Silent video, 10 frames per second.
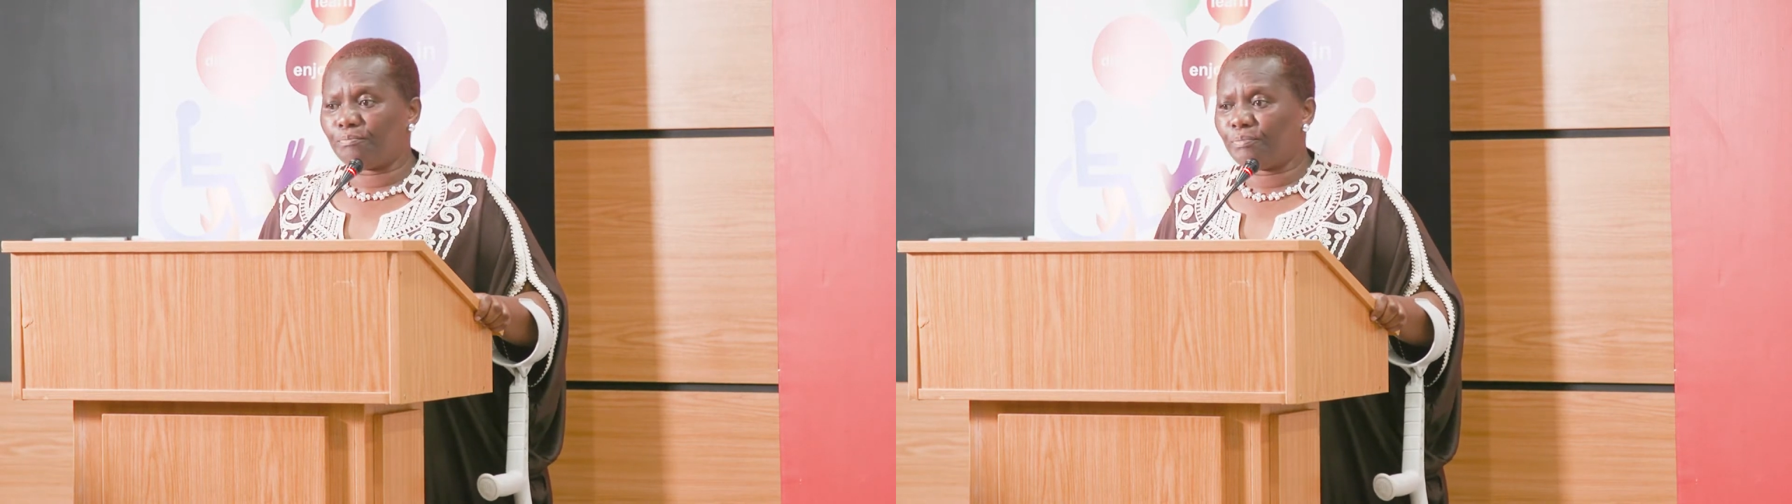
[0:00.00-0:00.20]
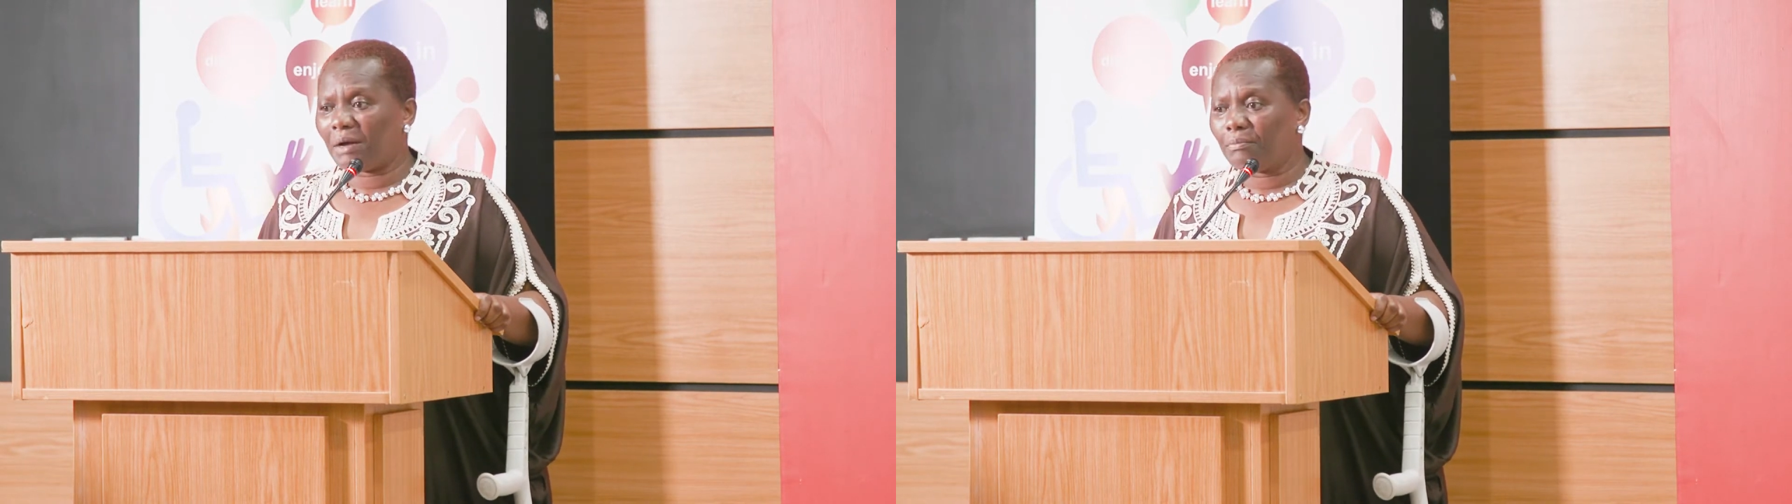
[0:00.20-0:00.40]

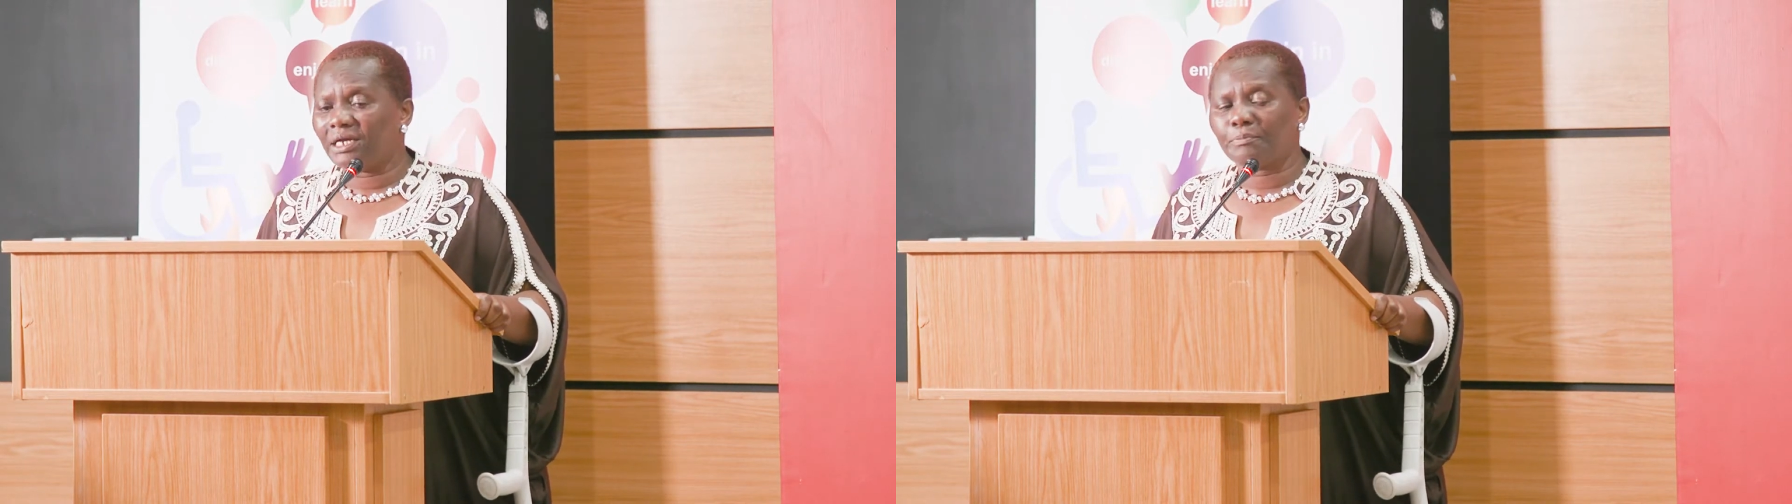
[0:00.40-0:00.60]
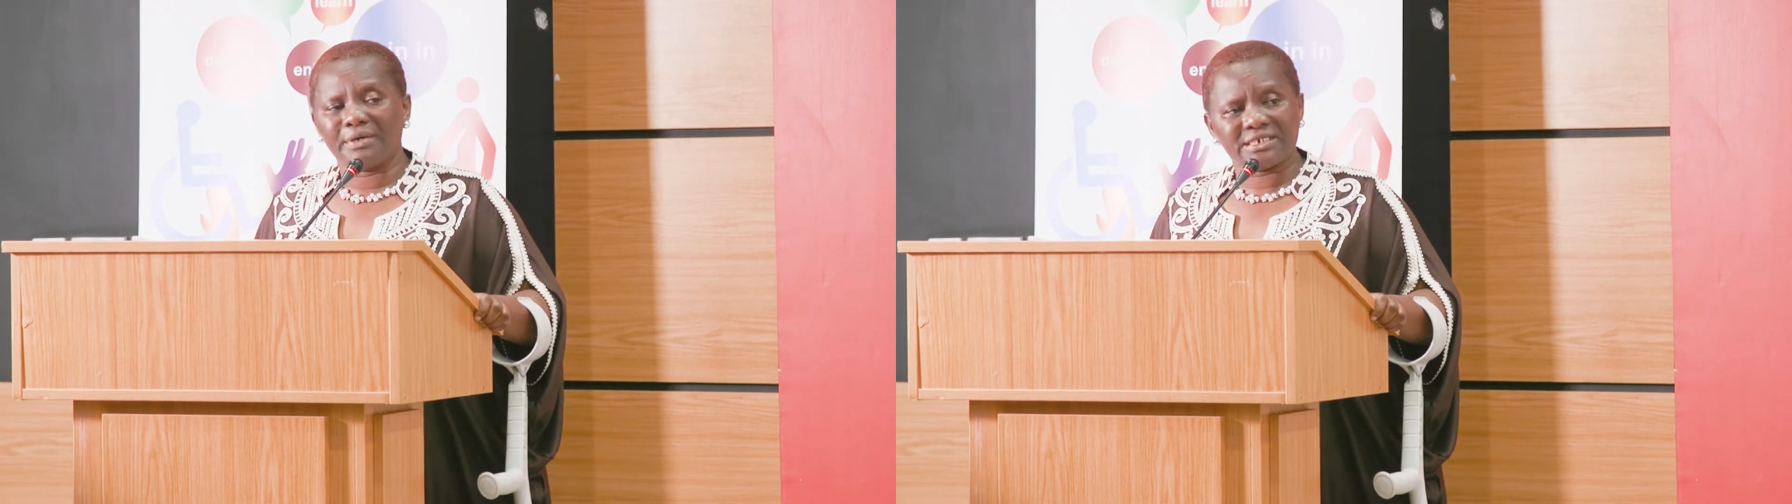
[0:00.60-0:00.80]

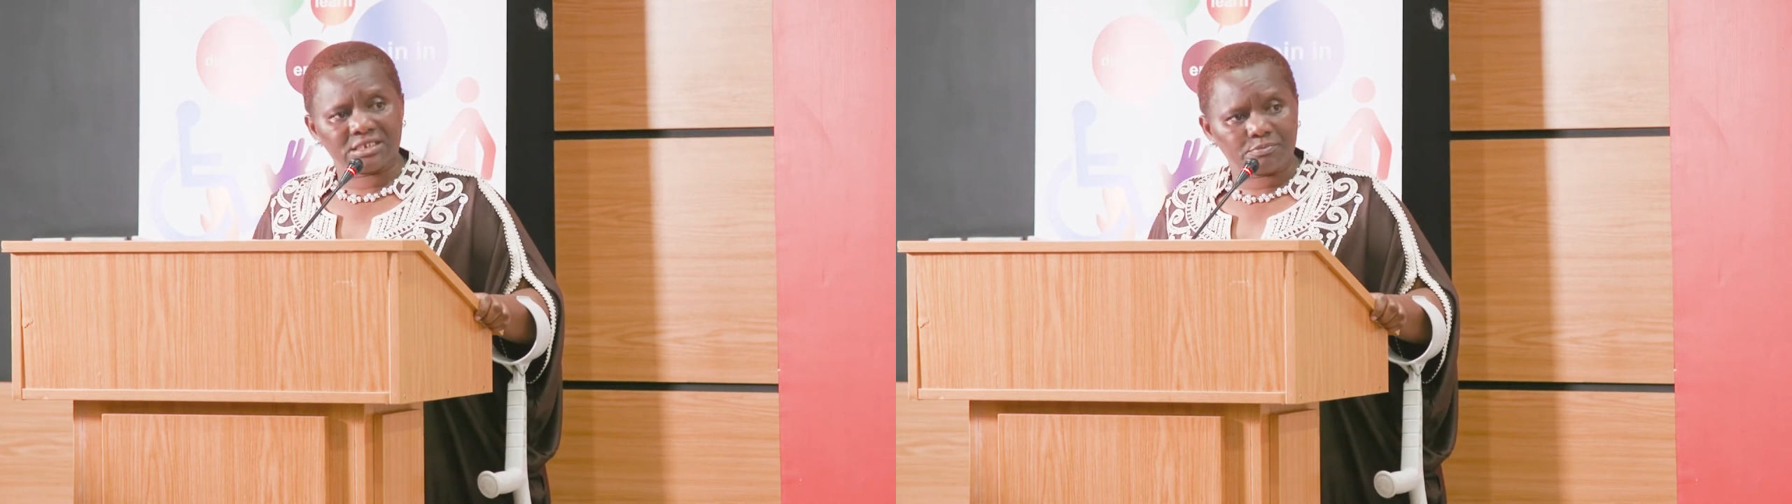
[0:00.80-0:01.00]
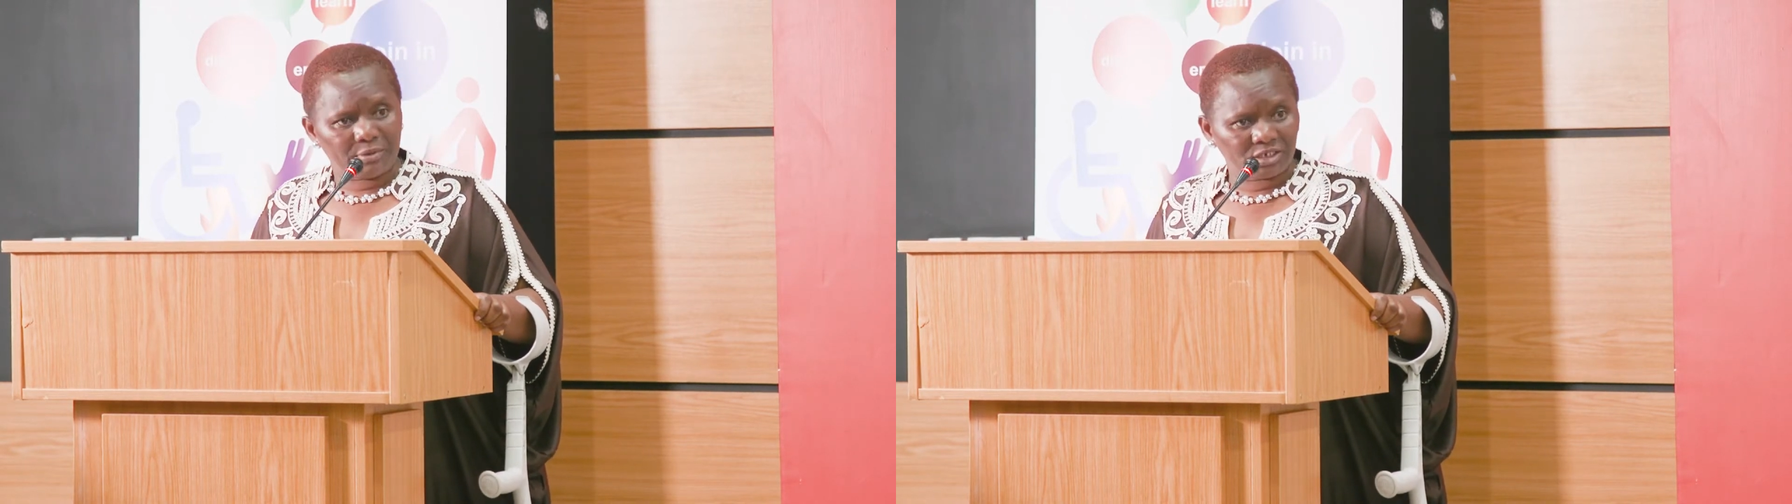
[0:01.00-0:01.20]
public
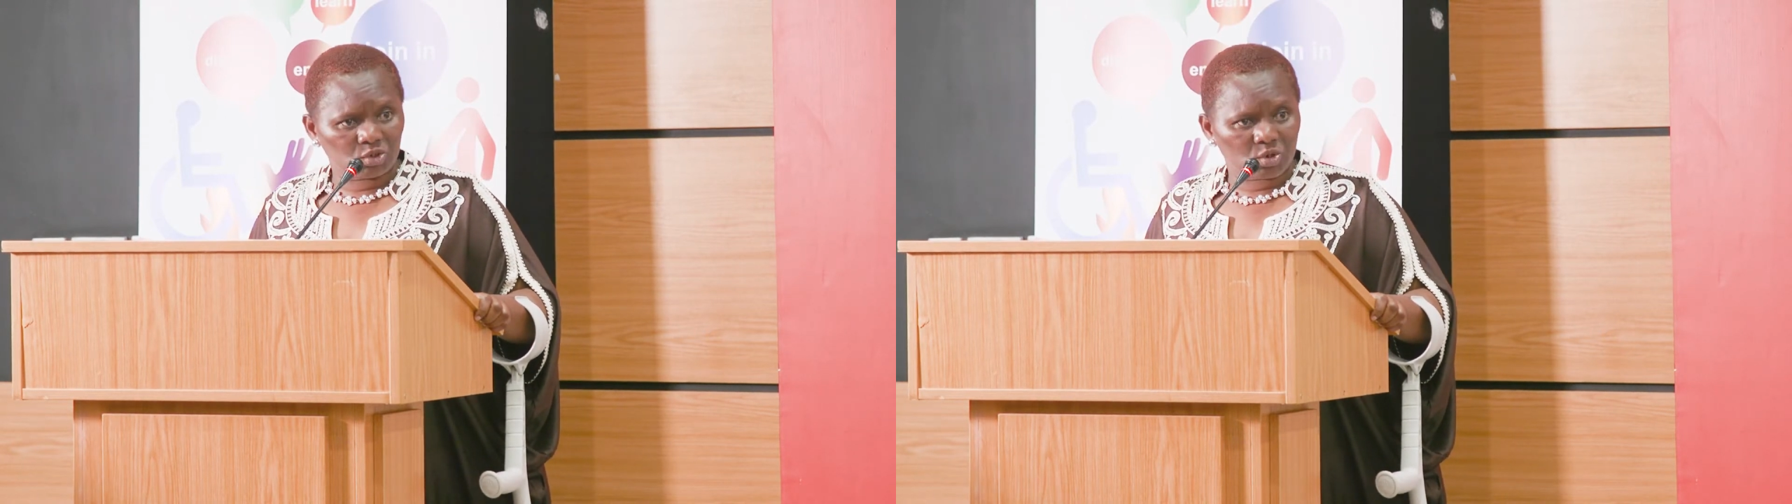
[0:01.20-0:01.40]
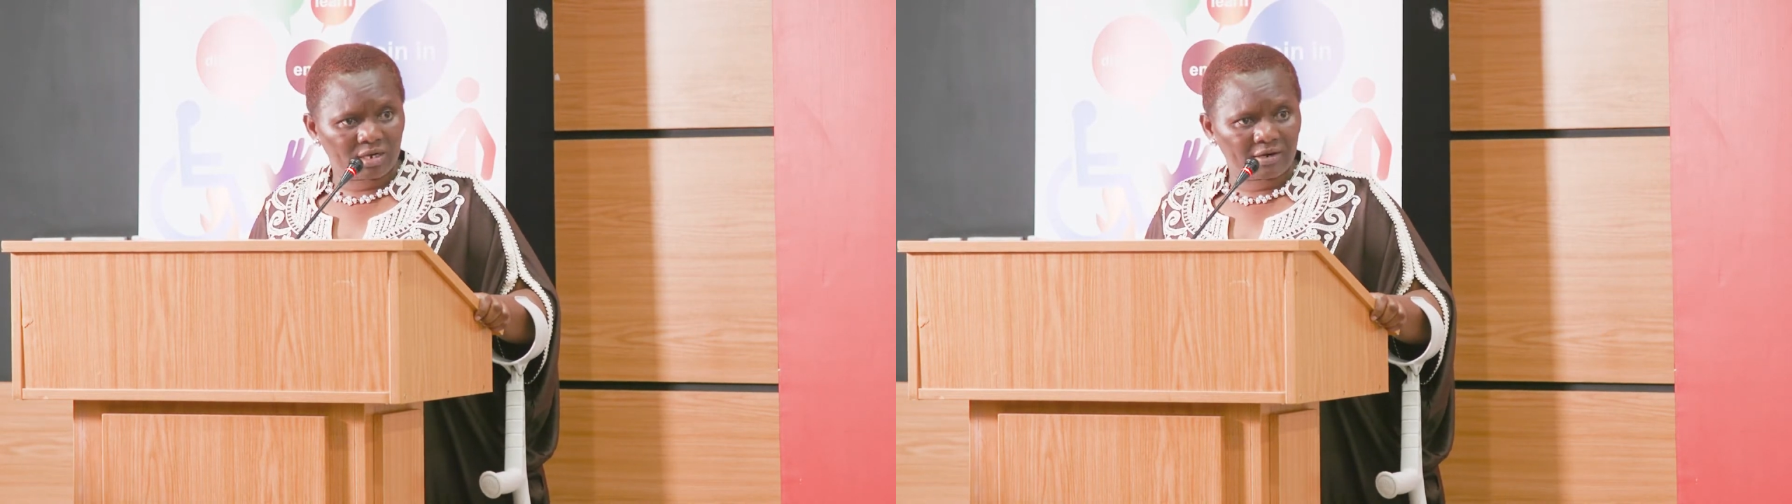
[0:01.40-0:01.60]

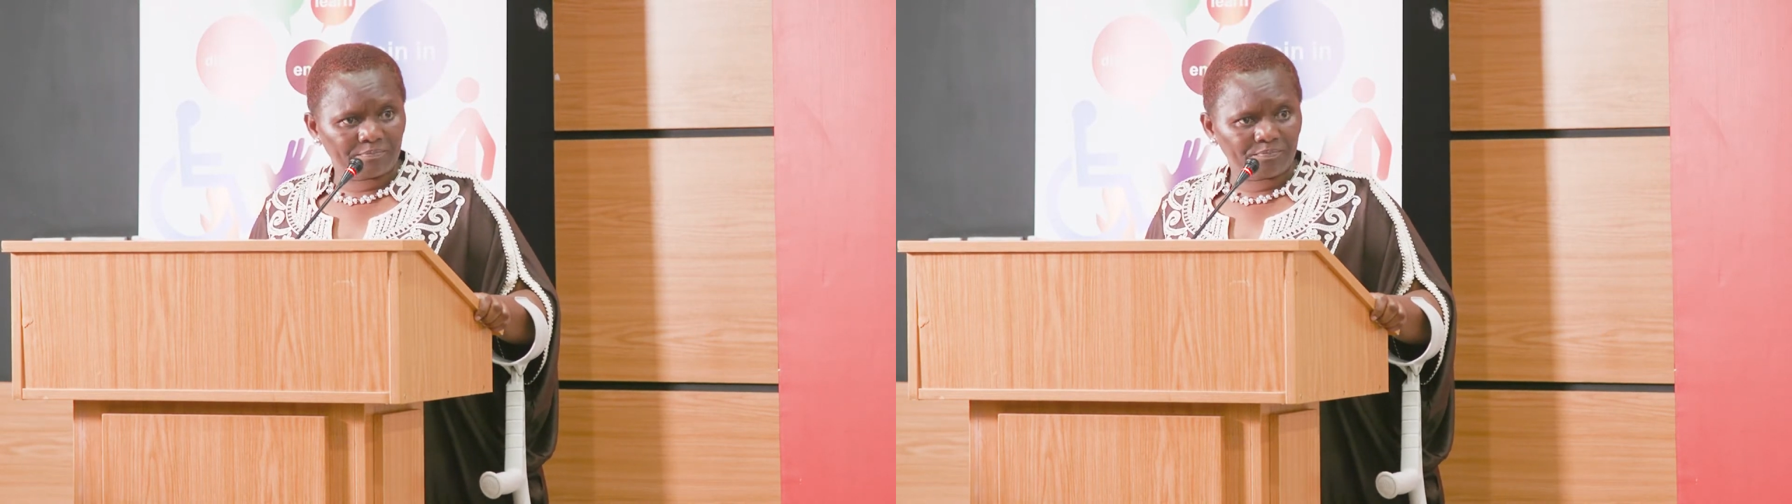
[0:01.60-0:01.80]
participation.